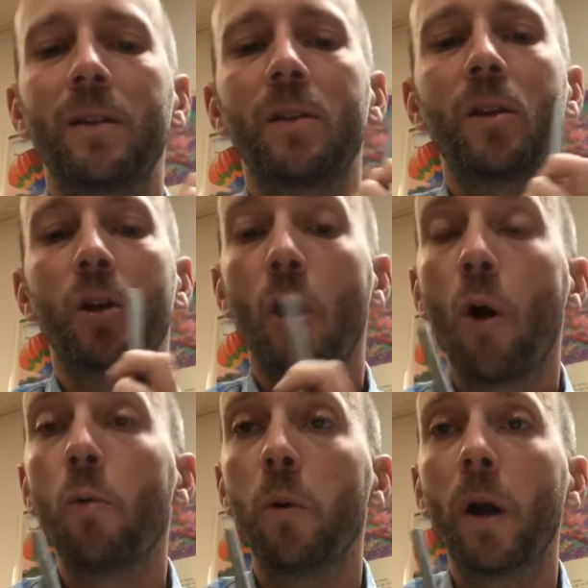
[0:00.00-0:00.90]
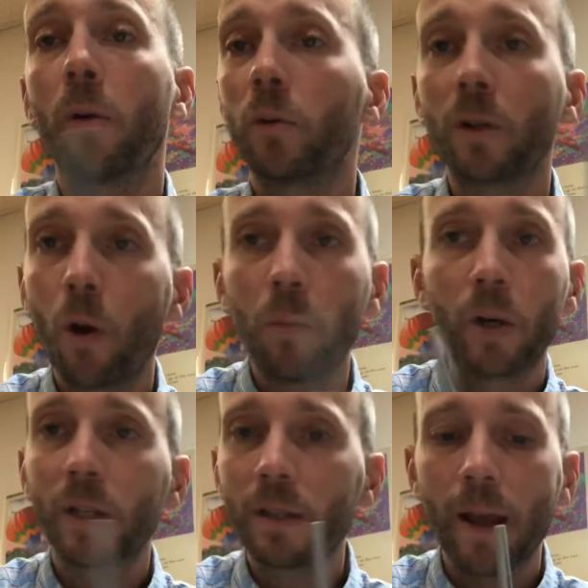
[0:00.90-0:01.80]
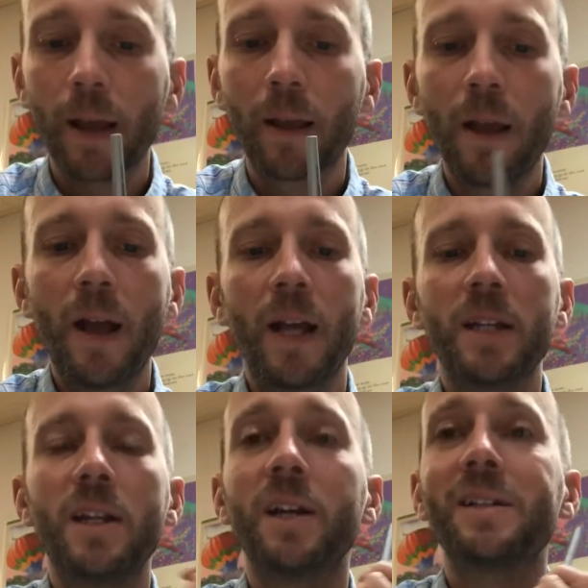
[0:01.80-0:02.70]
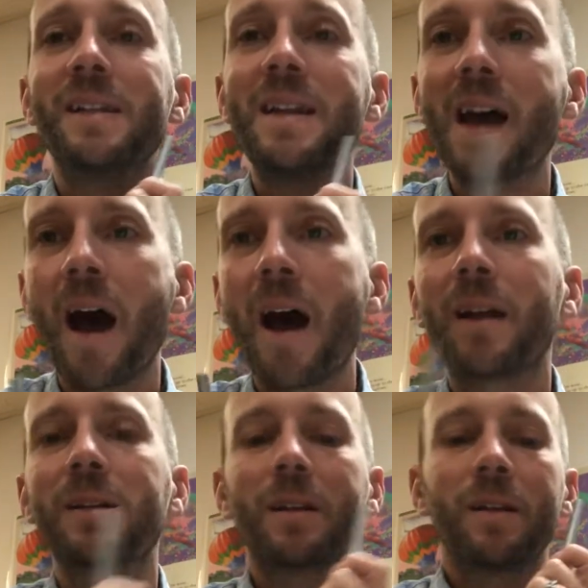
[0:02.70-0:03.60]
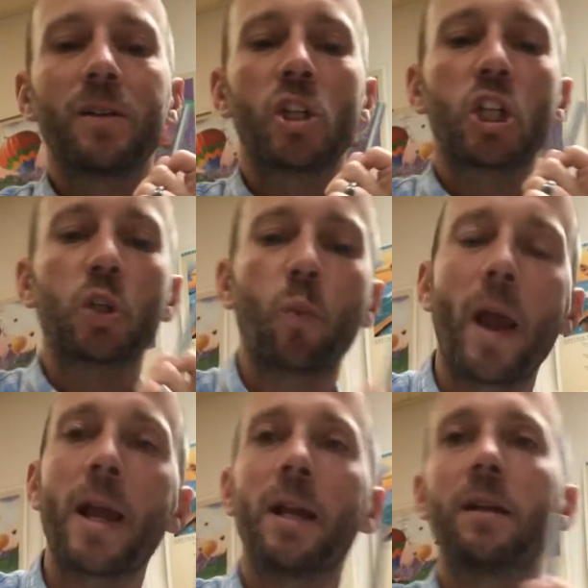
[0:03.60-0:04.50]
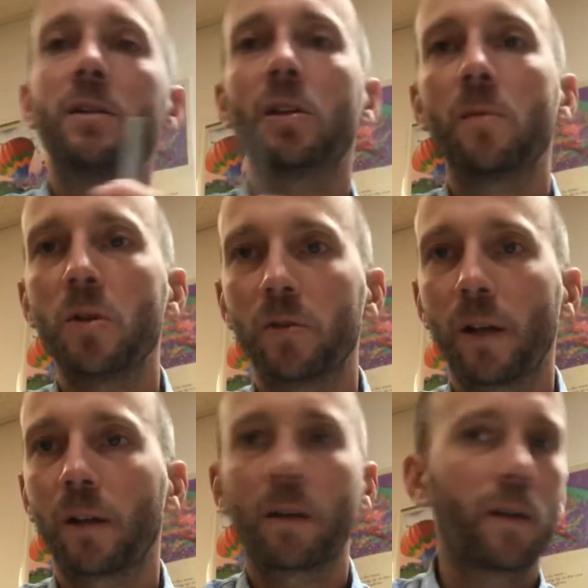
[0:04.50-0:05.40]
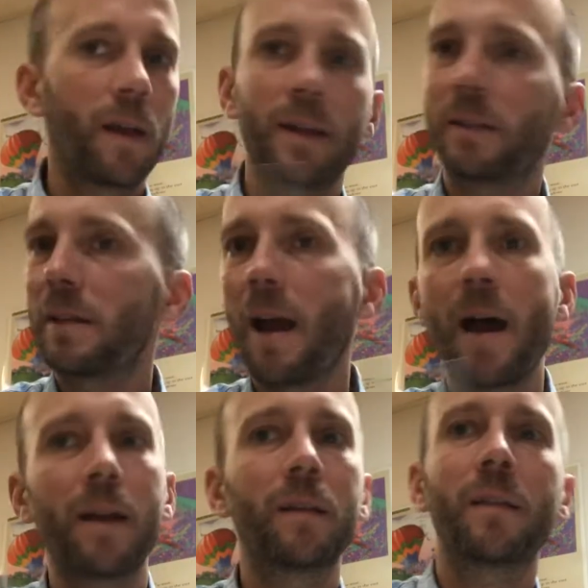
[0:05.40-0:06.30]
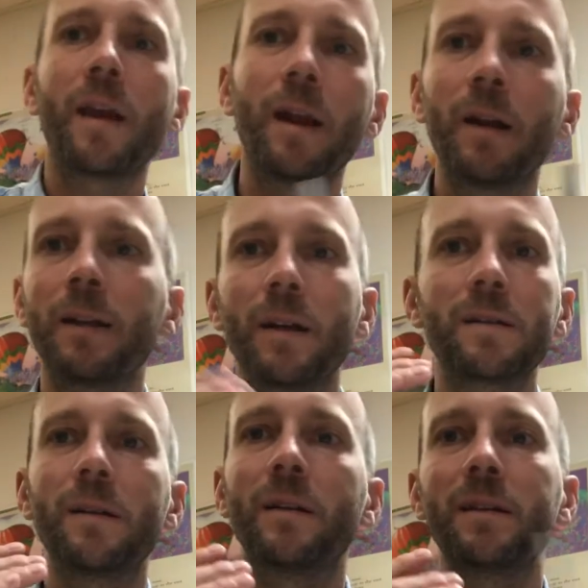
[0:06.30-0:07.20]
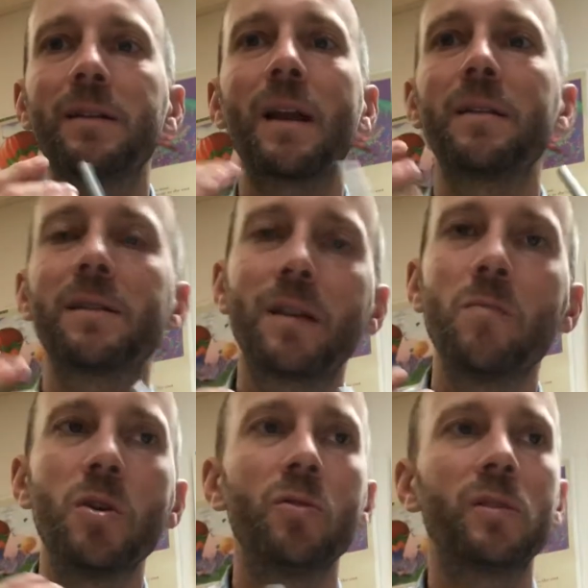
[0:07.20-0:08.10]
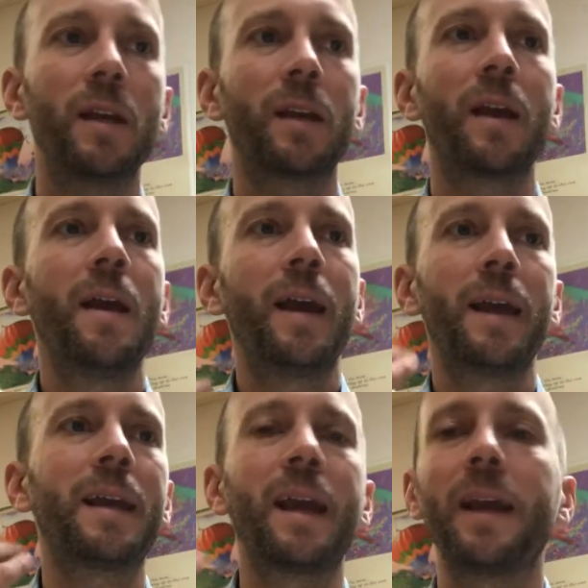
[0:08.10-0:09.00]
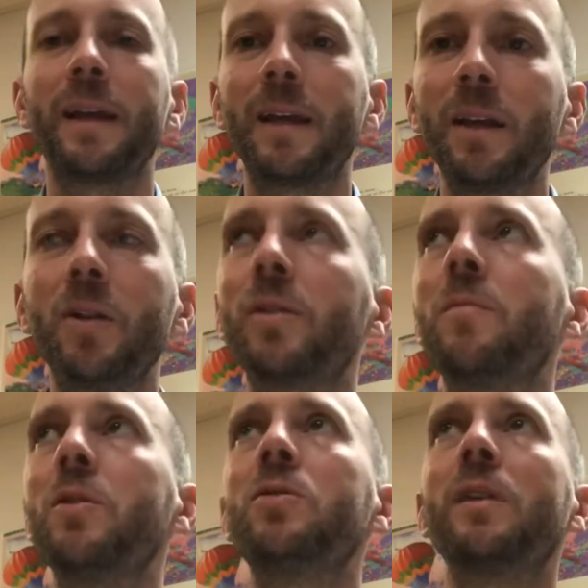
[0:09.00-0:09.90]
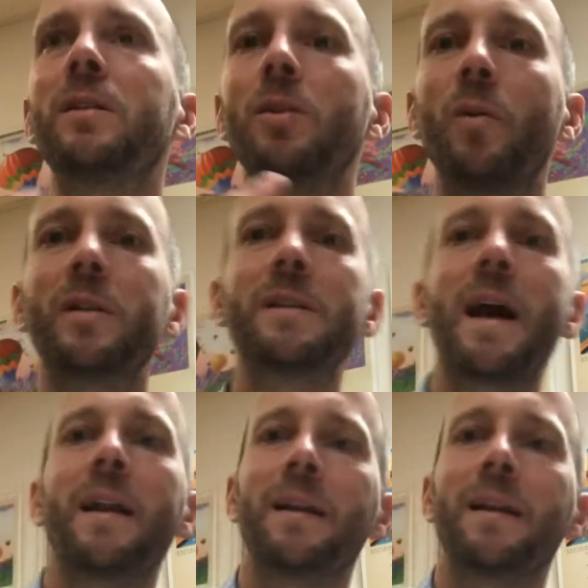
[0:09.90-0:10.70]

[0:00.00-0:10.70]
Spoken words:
the cobra or snake, does not sway to the music. It's not there. It doesn't sense the music. It can't hear the music, so it's not